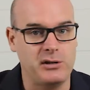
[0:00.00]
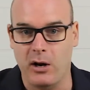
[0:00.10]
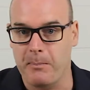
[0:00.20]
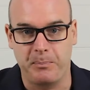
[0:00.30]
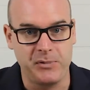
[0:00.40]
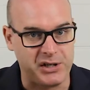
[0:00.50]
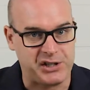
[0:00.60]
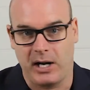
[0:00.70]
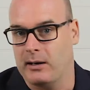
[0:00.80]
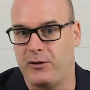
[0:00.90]
you know,
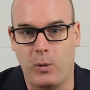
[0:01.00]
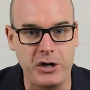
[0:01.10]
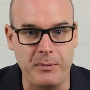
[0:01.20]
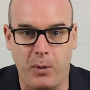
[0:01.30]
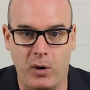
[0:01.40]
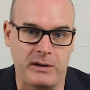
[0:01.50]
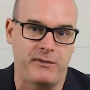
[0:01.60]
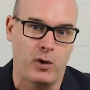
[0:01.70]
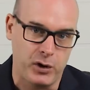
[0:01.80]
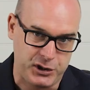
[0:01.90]
sell it for what you bought
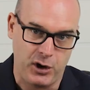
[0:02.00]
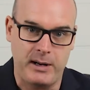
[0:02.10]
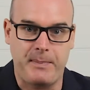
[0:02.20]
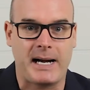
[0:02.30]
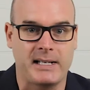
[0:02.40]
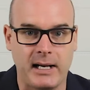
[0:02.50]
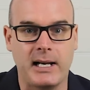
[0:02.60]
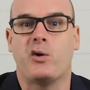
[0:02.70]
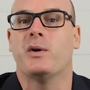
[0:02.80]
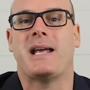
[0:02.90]
it for, turn it back into
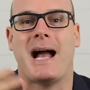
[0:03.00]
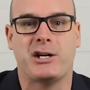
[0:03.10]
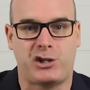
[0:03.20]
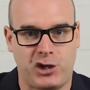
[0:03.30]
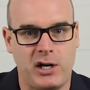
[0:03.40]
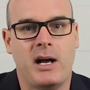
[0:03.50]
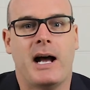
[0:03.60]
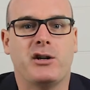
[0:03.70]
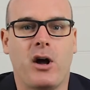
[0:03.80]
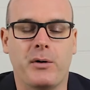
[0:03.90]
liquid cash
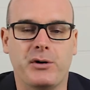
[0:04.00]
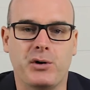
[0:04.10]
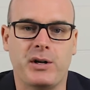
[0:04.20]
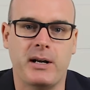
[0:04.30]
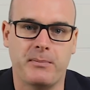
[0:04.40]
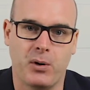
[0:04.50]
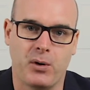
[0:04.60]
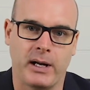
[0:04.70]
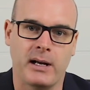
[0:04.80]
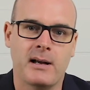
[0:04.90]
and go and do the
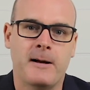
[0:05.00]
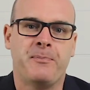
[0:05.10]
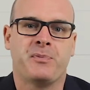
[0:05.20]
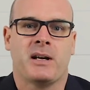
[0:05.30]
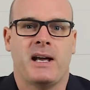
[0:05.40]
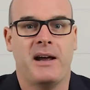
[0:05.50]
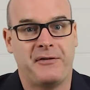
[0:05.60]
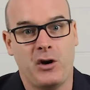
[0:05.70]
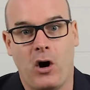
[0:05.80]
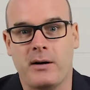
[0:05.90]
importing?
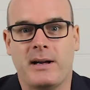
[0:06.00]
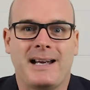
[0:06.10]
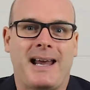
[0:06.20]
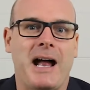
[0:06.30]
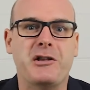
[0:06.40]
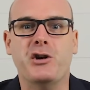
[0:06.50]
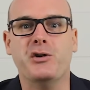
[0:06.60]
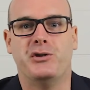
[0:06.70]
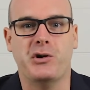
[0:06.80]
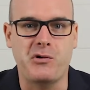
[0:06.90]
If not, can you
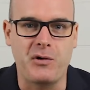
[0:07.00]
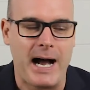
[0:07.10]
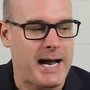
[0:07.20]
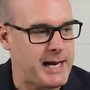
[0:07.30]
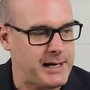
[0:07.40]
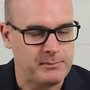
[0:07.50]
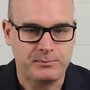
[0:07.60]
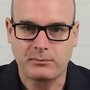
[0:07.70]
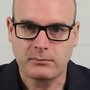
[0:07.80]
do a